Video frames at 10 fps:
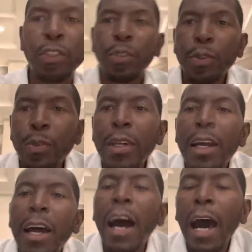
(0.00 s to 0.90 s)
you
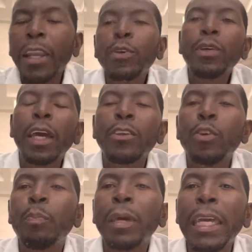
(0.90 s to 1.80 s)
how do you get
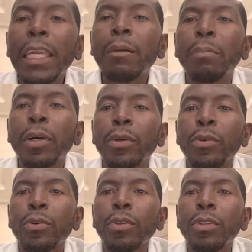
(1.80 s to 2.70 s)
your peanut
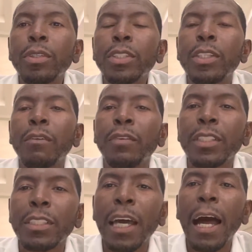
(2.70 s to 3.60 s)
butter to the
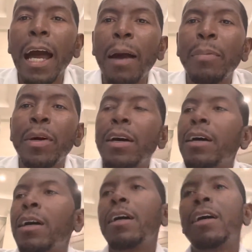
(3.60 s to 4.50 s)
top
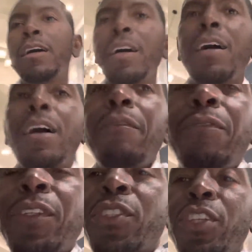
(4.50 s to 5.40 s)
of
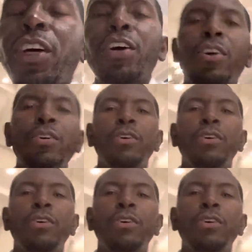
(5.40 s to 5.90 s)
the jar